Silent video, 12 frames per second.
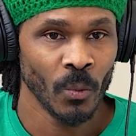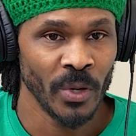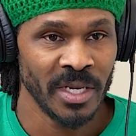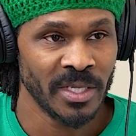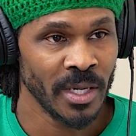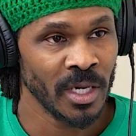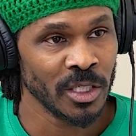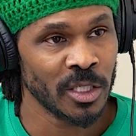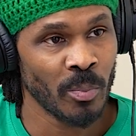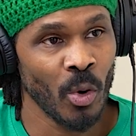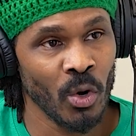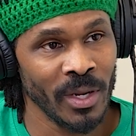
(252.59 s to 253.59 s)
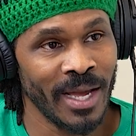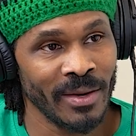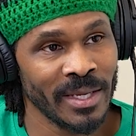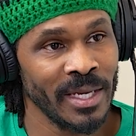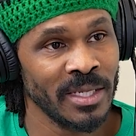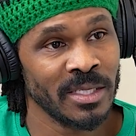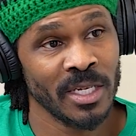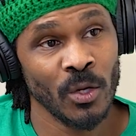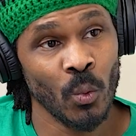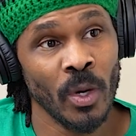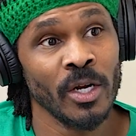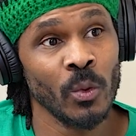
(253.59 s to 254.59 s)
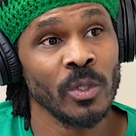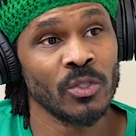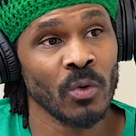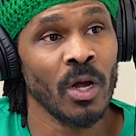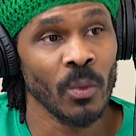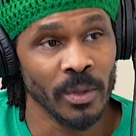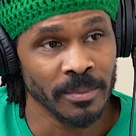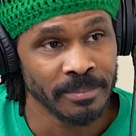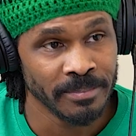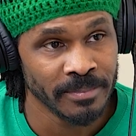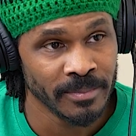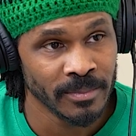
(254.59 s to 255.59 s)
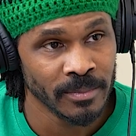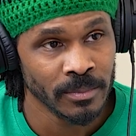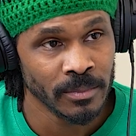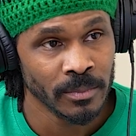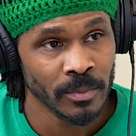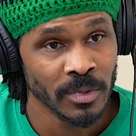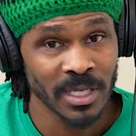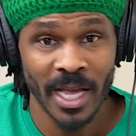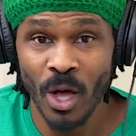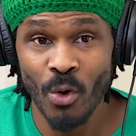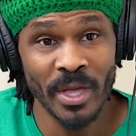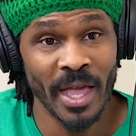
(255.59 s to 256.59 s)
we tend to spoil our kids and then wonder what's wrong with them. It's like, oh,